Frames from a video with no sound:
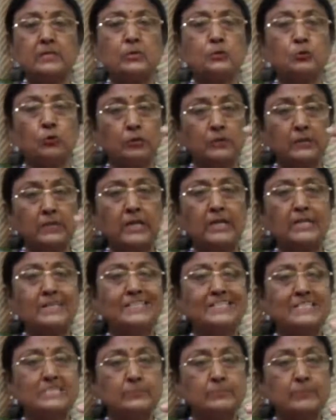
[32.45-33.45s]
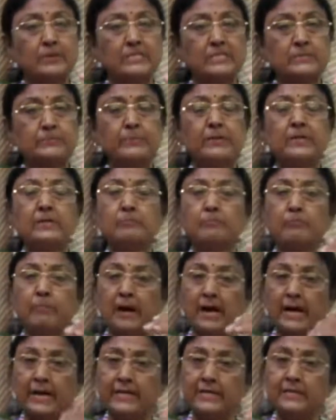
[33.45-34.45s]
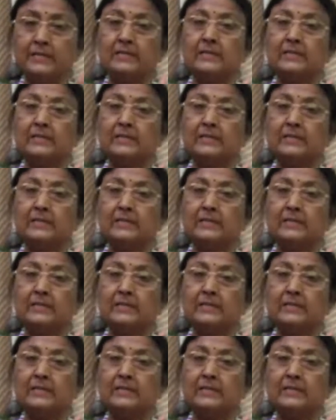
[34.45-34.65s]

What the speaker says: total displacement by